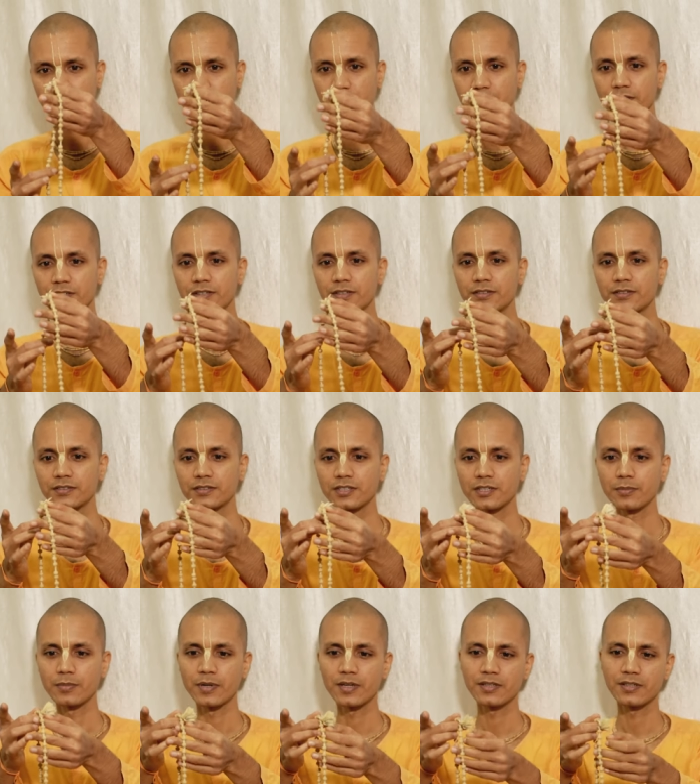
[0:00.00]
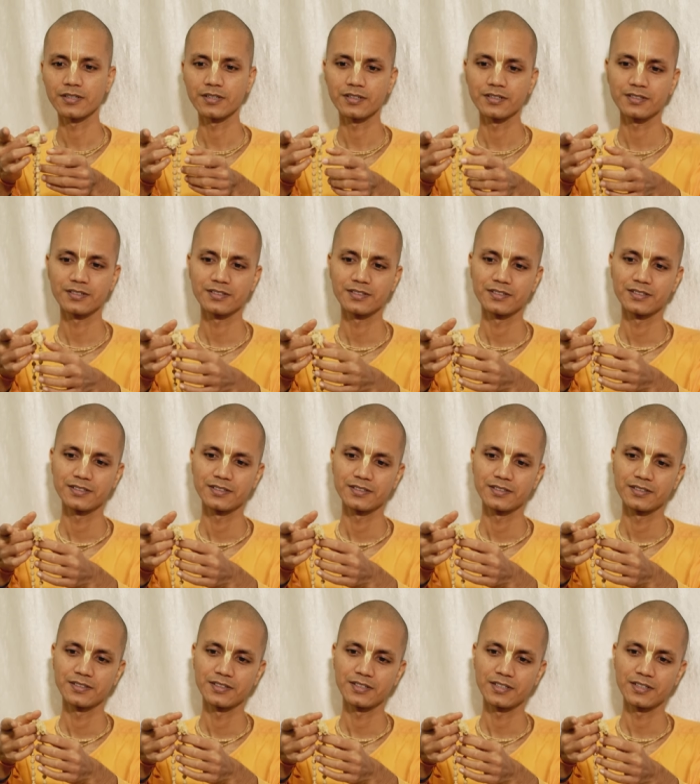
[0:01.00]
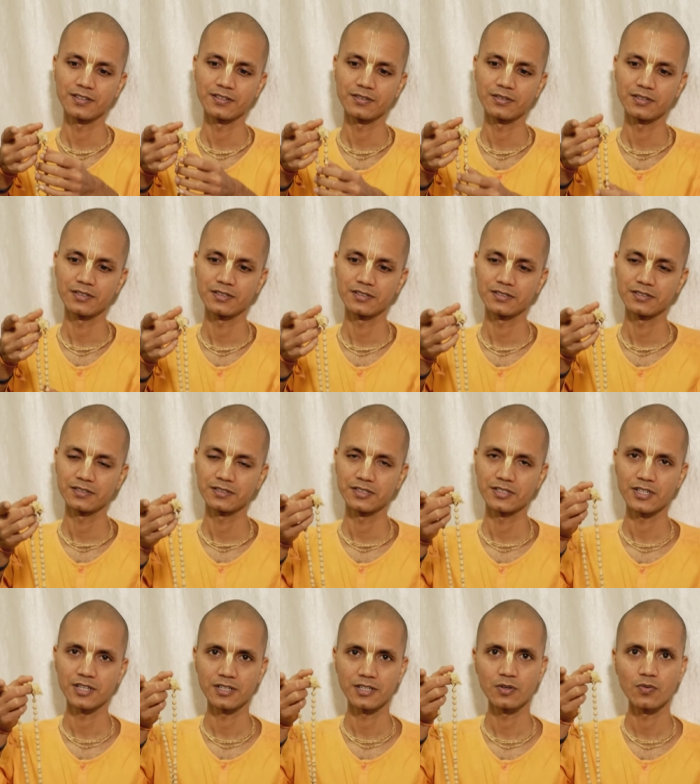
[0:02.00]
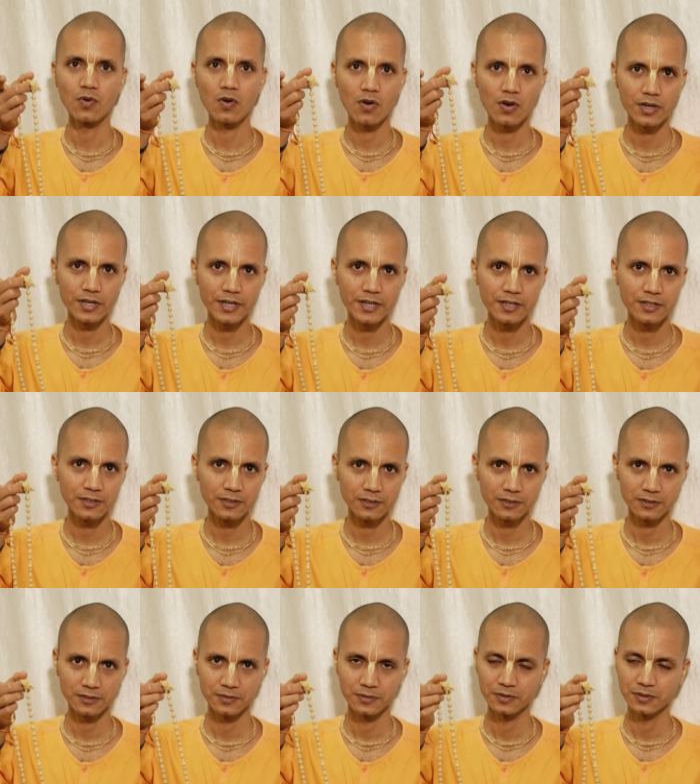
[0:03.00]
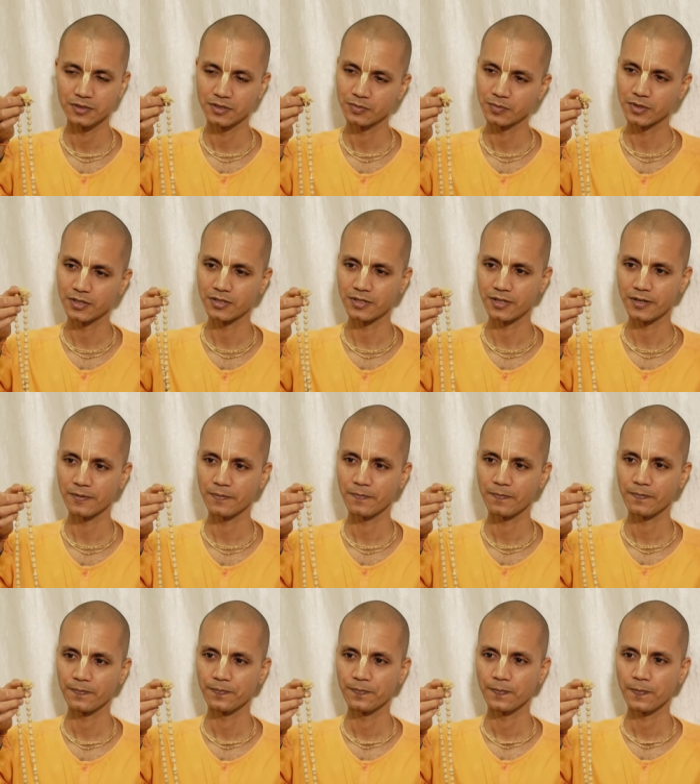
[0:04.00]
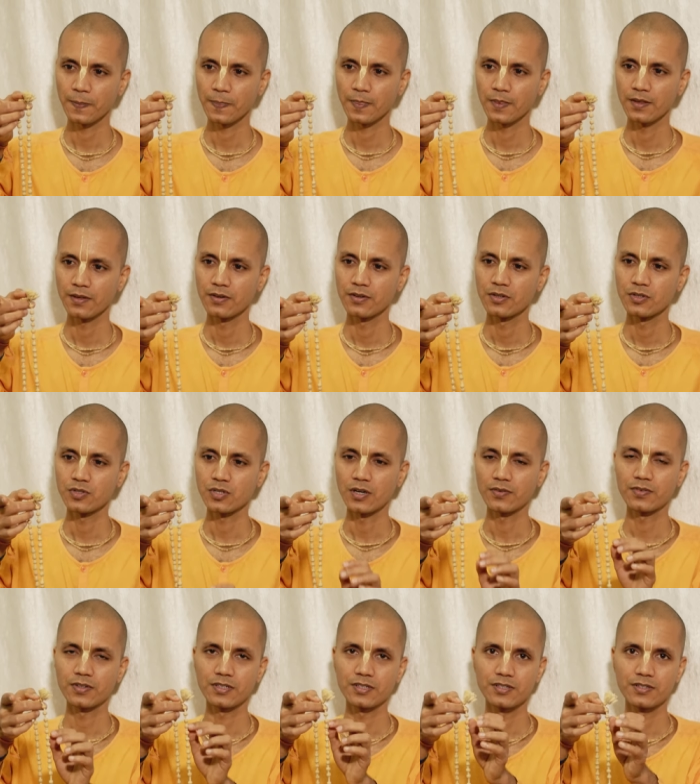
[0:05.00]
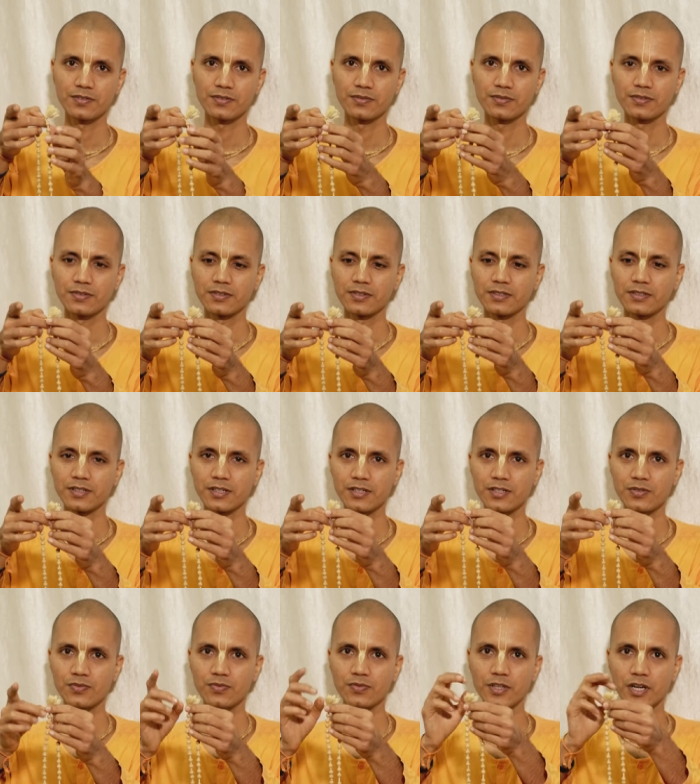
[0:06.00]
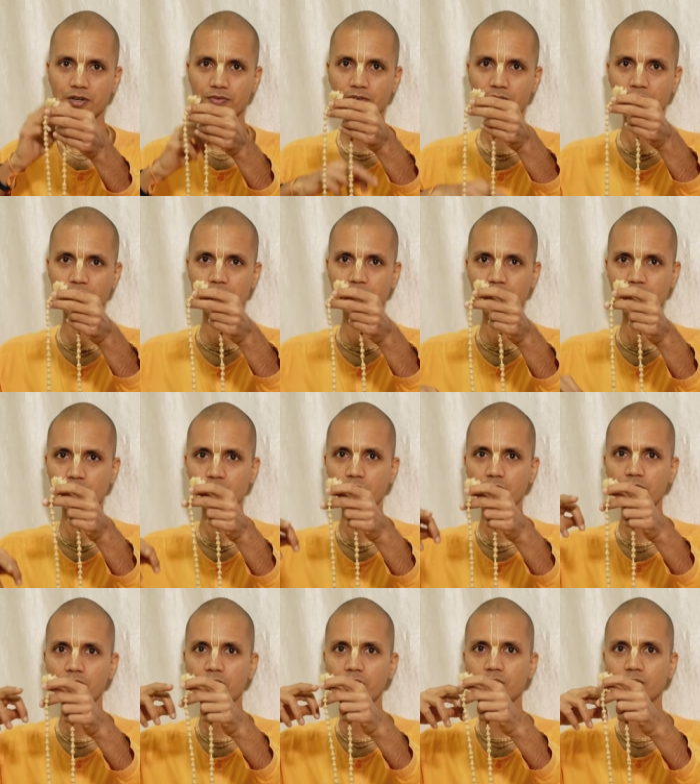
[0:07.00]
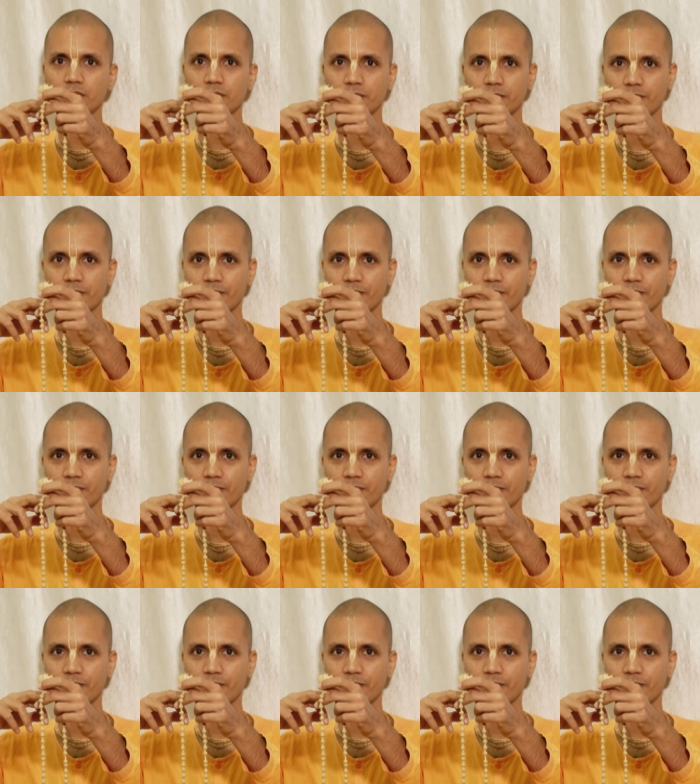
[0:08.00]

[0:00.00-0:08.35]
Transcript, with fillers: end, come back here and chant the one hundred eighth mantra. So after this, that's, that finishes one round.